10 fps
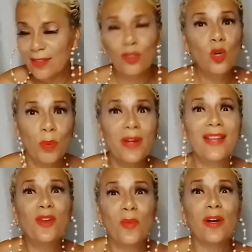you put
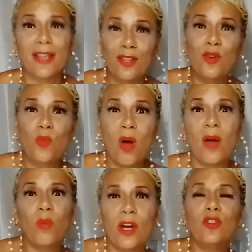in the work and you
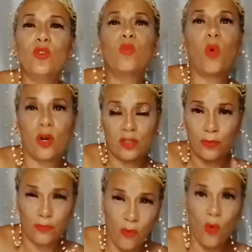want what you worked
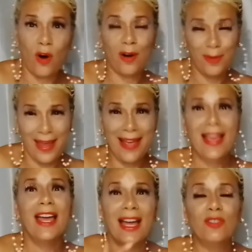for,
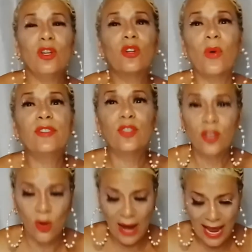okay? And you're going to
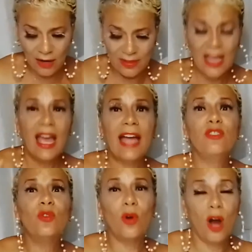go out
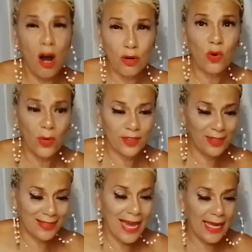and you are going
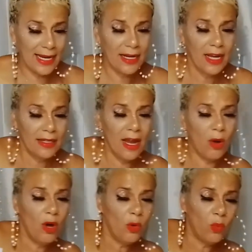to get it.
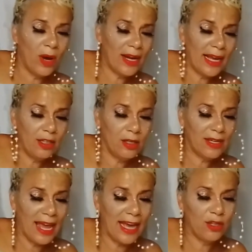Now, when I
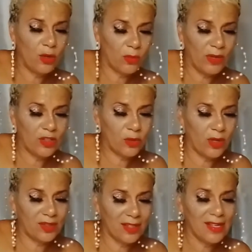look at your
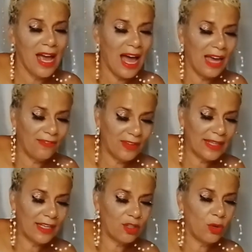resources, I feel
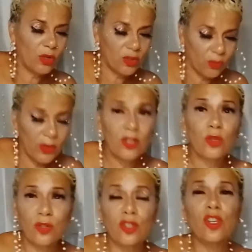like your
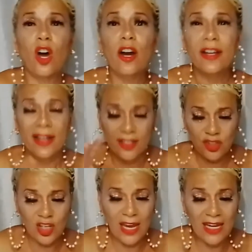resources are
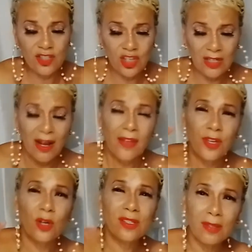changing.
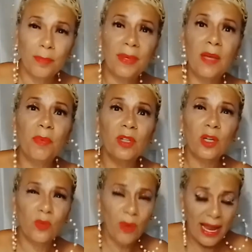There are some people
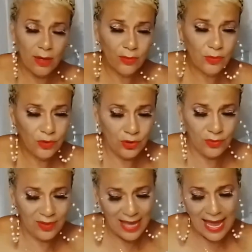around
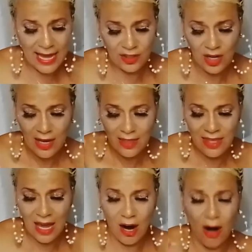you, Sag,
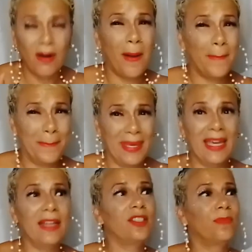that are a
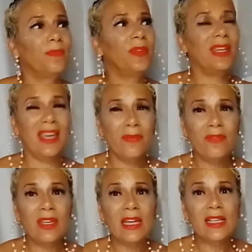bit
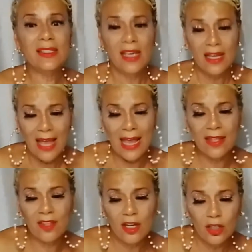envious
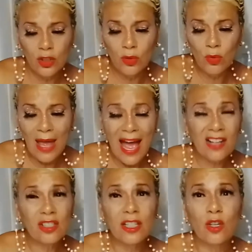and you
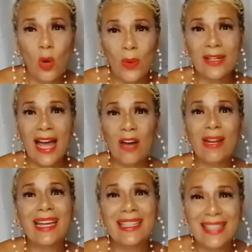actually going
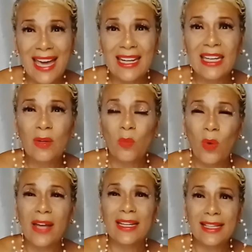out and getting
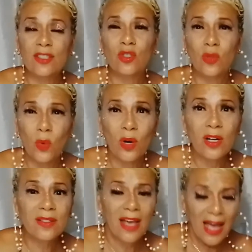what is
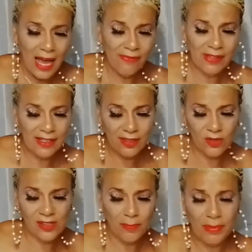yours. I feel like
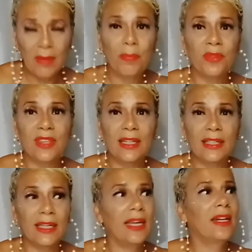there's some people
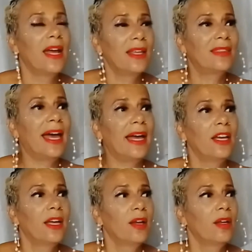thinking that